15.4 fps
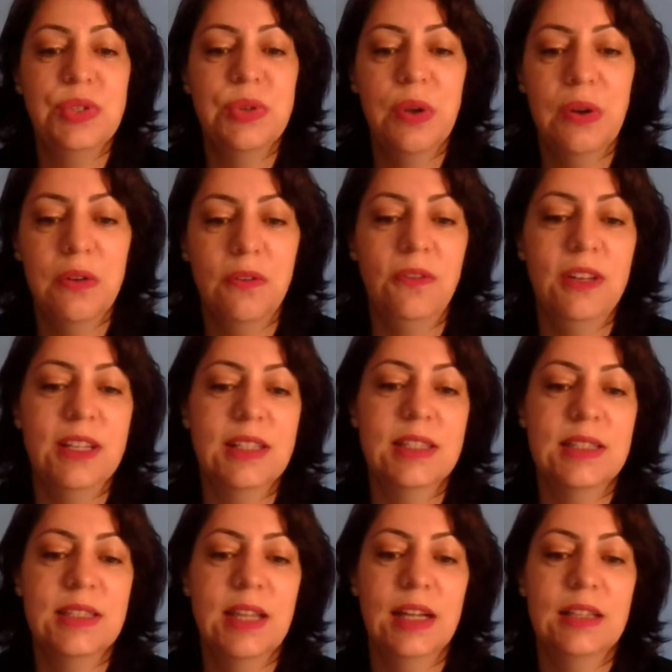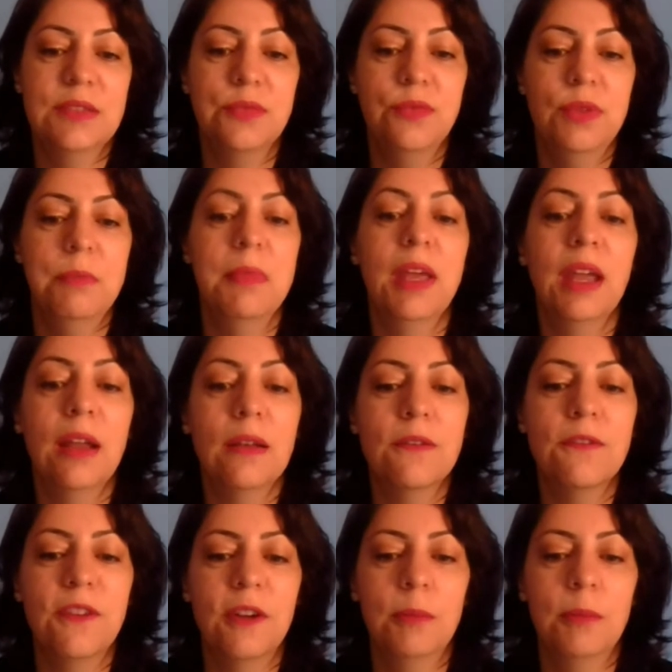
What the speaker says: to conflicts that remain